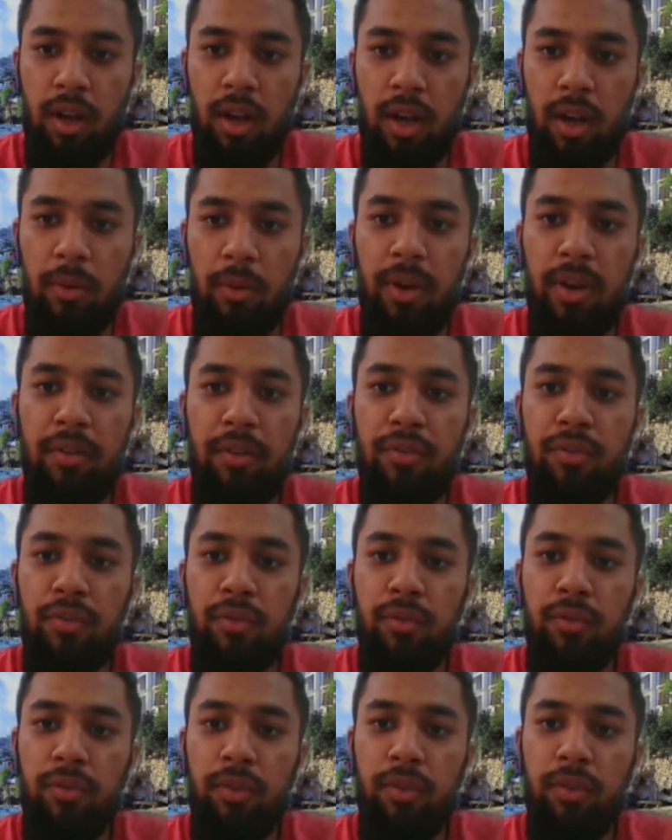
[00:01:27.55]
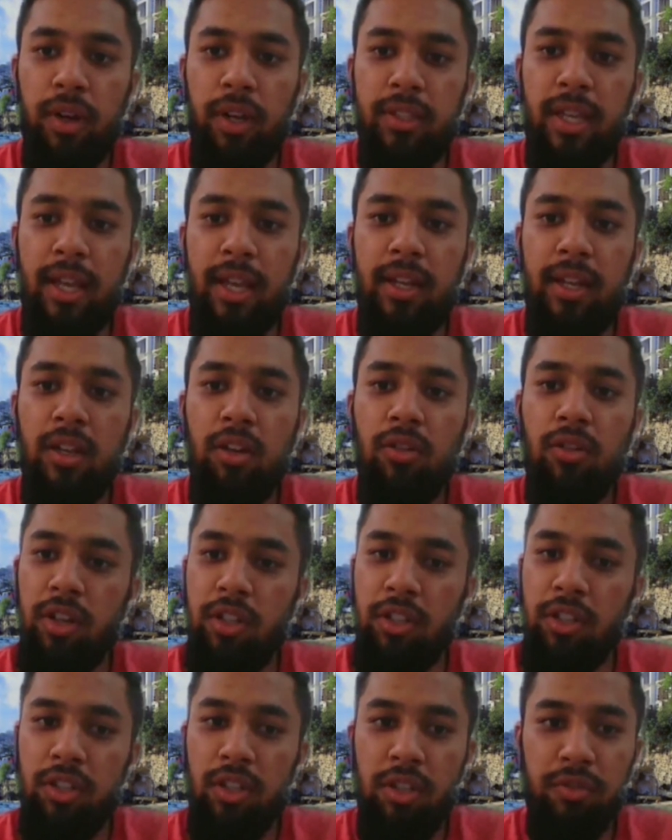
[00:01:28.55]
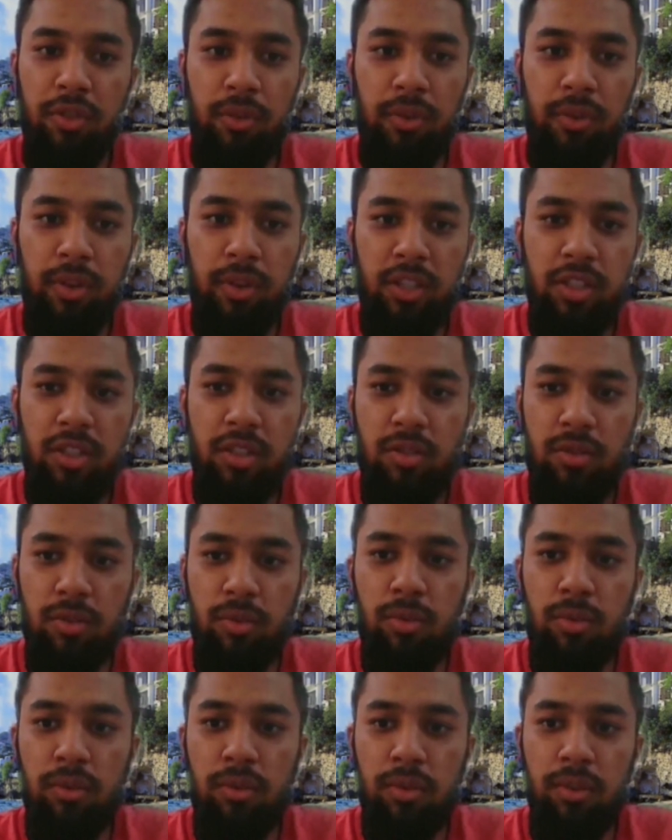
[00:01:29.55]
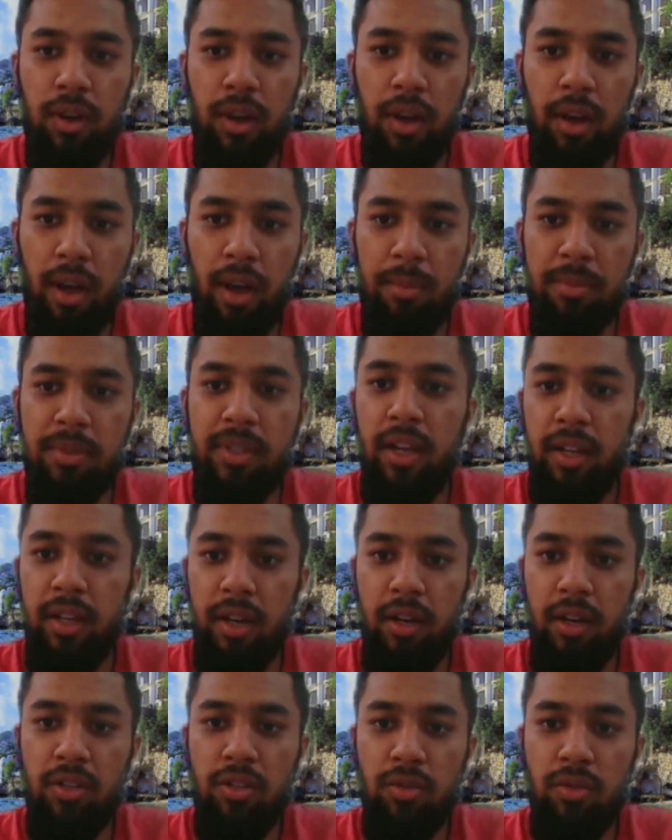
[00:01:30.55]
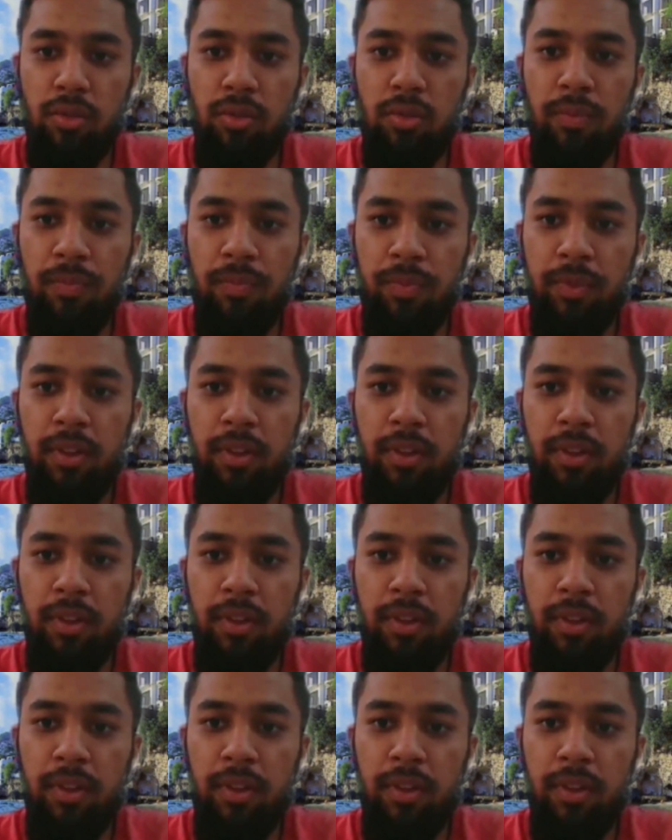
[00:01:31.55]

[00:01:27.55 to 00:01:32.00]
I would have attended the Christchurch Foundation School, secondary school.